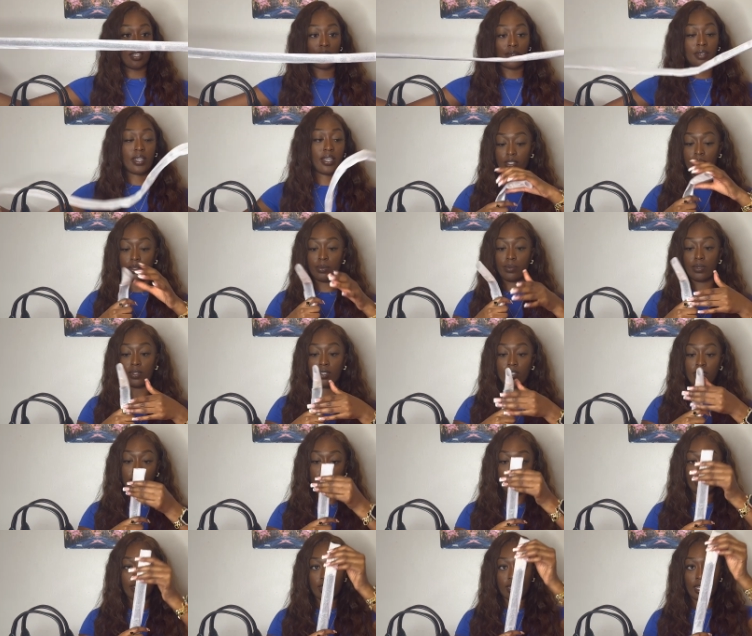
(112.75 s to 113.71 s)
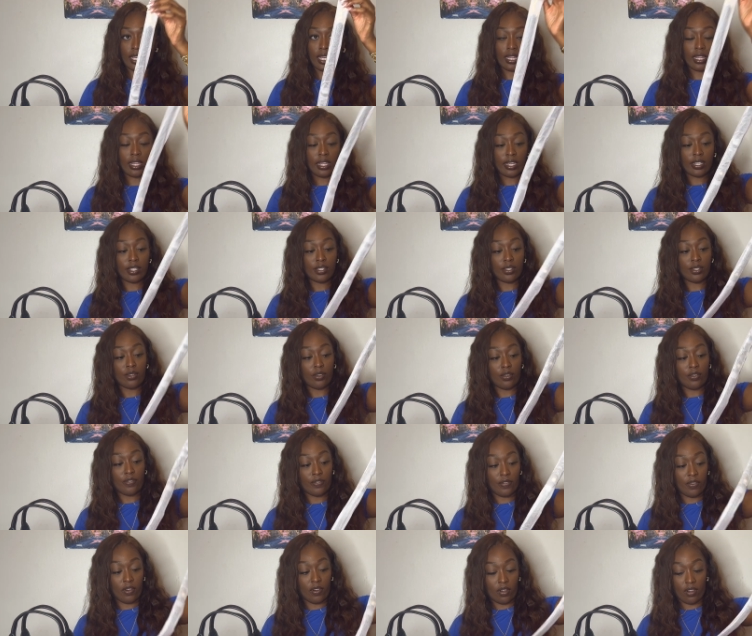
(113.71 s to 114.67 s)
This is what it's looking like so
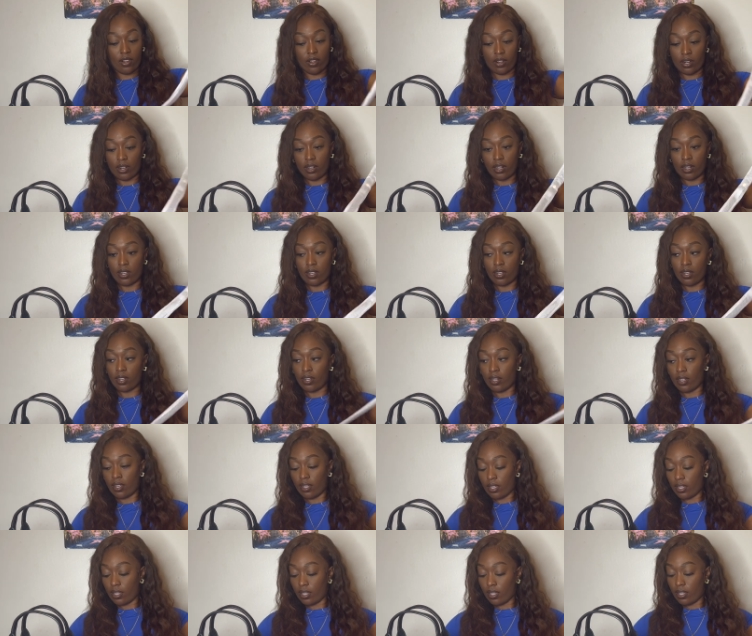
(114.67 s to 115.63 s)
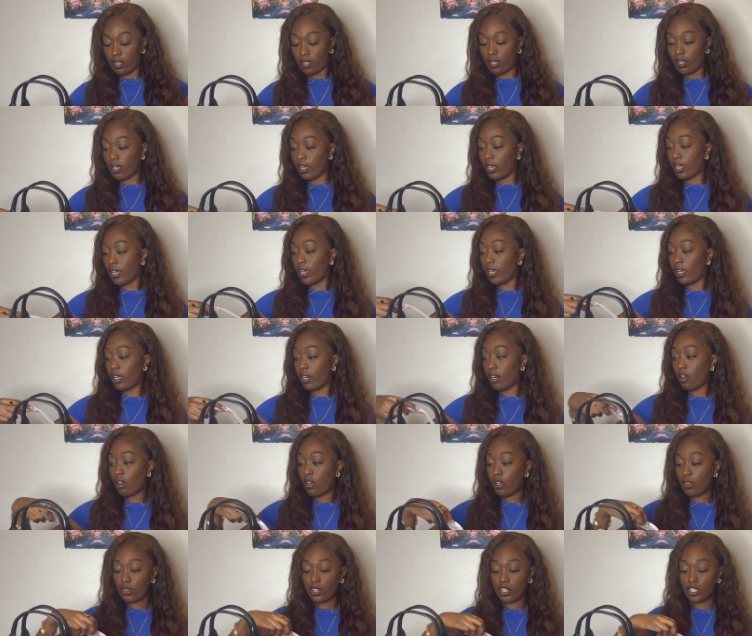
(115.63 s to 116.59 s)
far. And
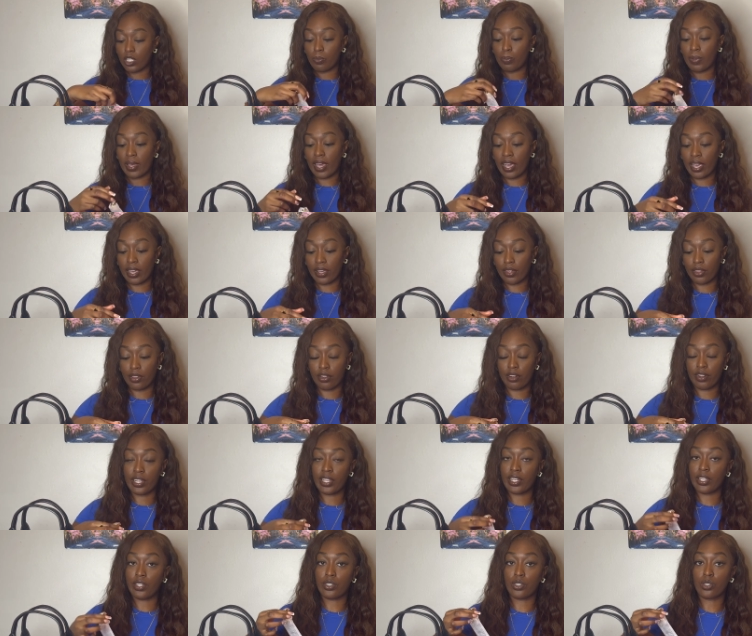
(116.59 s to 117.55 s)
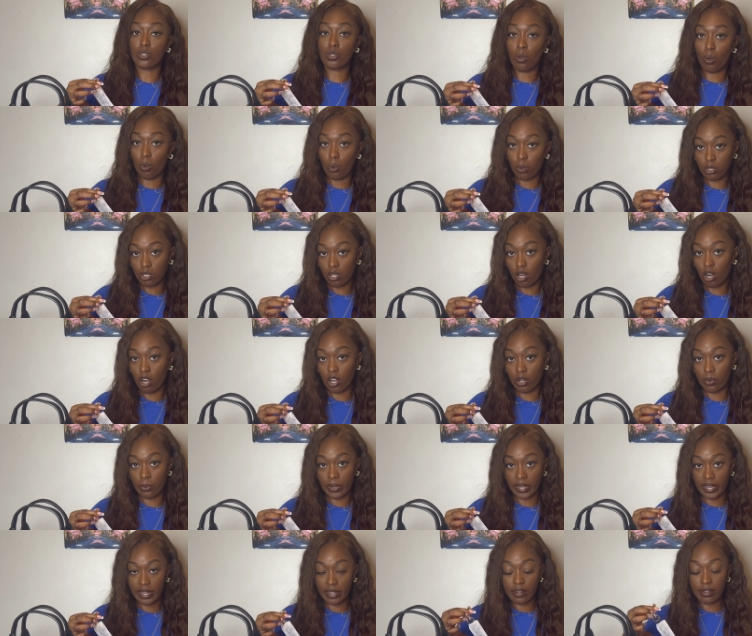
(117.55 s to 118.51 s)
on this bag there is gold
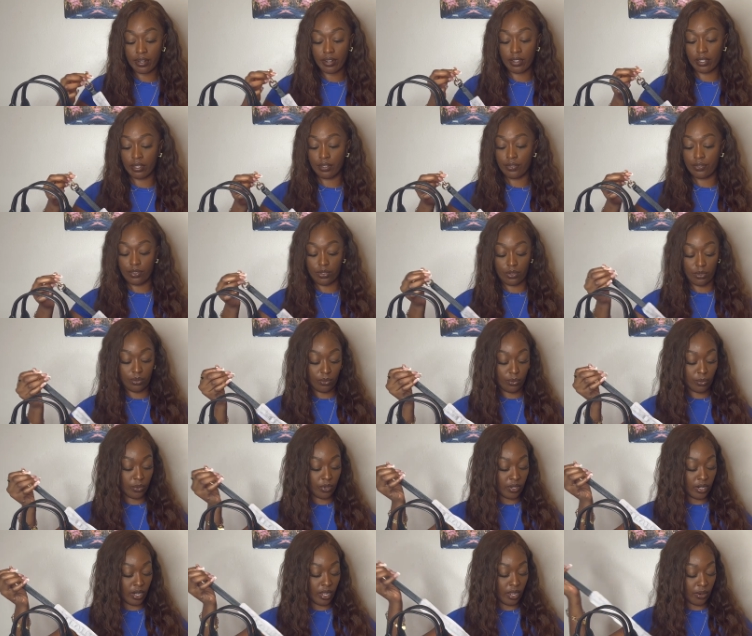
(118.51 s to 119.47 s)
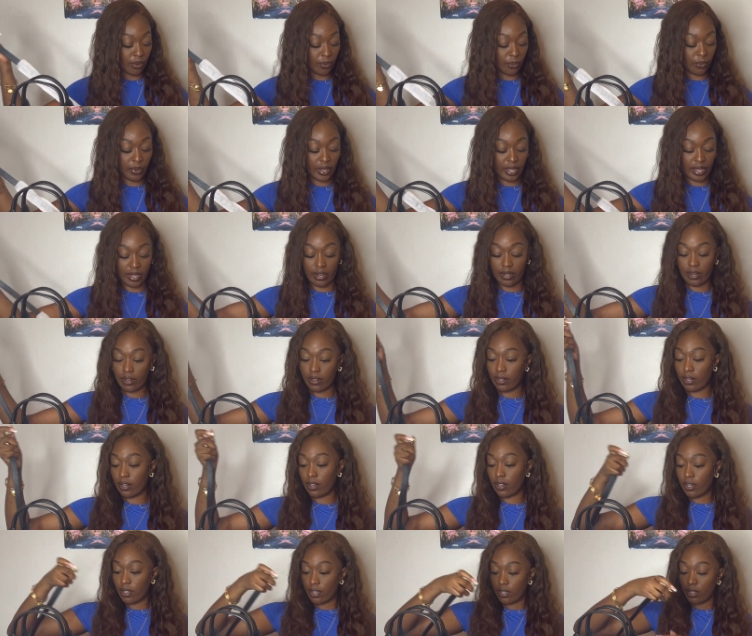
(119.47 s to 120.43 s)
hardware, if you were not aware.
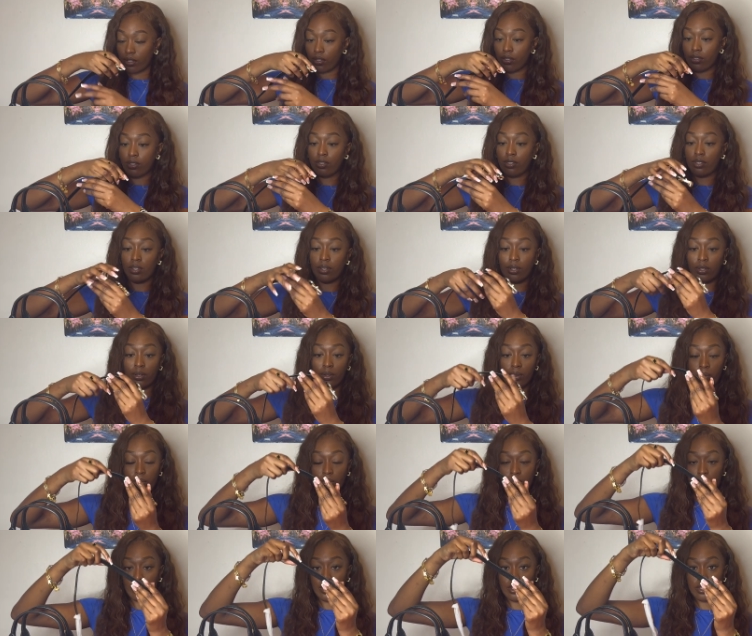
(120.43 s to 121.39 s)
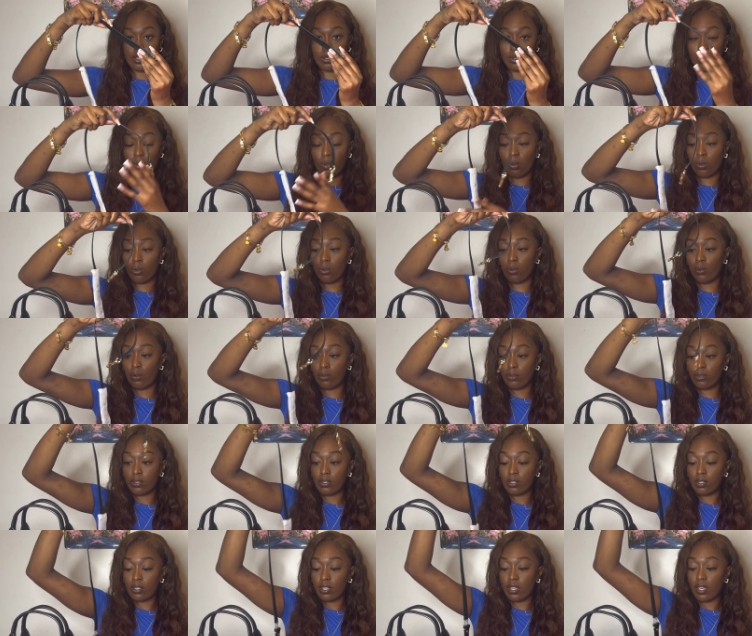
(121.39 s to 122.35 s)
So it's gold.
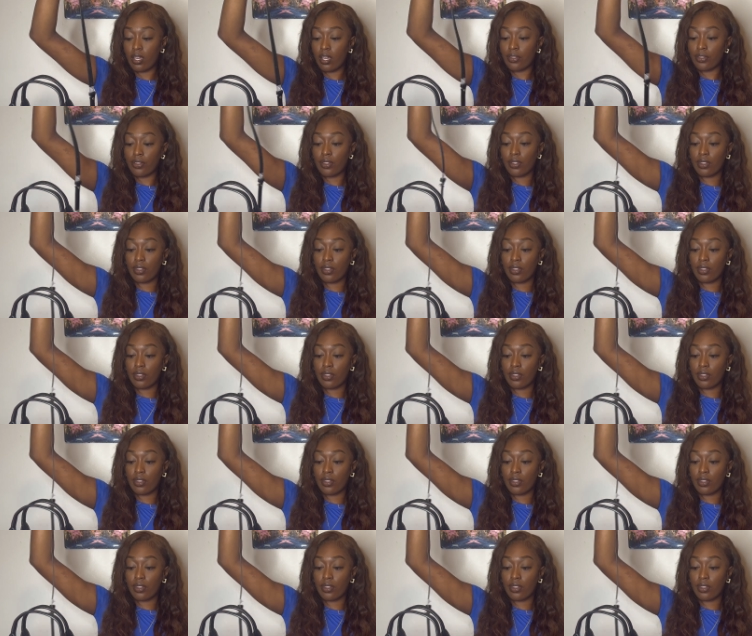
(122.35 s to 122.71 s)
The